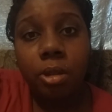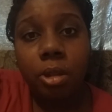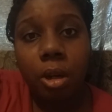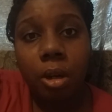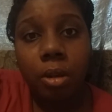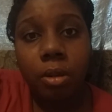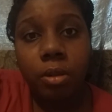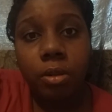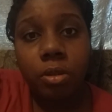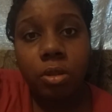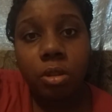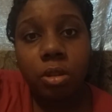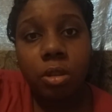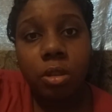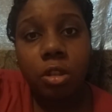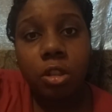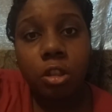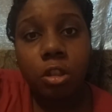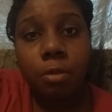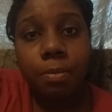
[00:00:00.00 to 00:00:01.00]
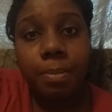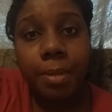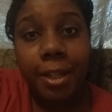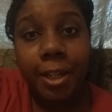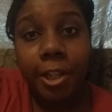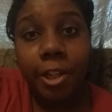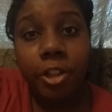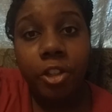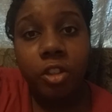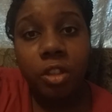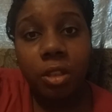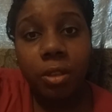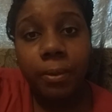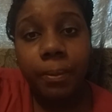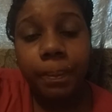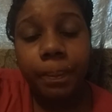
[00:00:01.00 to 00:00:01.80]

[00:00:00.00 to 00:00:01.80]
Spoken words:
daughter's speech.